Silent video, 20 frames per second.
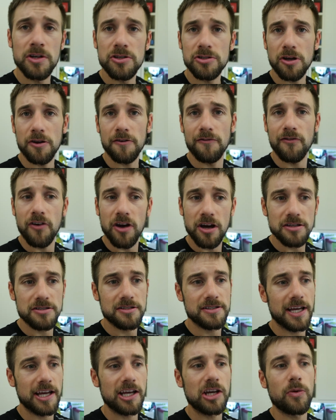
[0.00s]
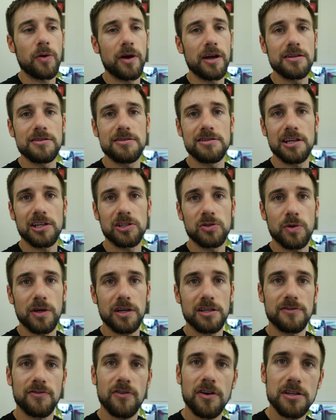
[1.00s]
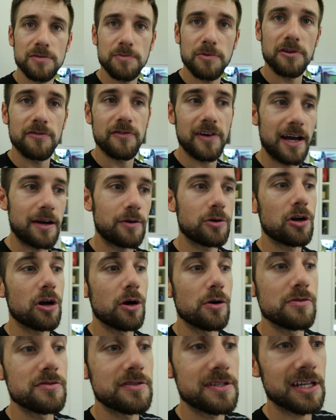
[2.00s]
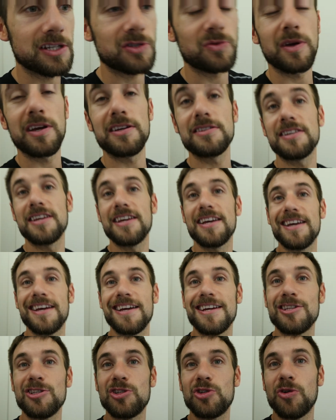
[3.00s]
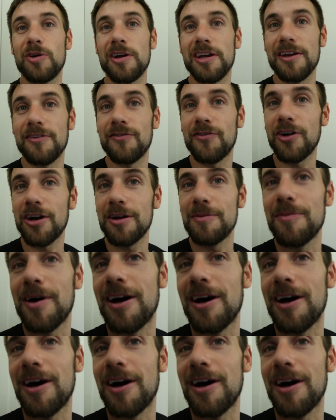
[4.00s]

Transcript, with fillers: So first takeaway in six weeks, first bit of alcohol in six weeks, enjoying it very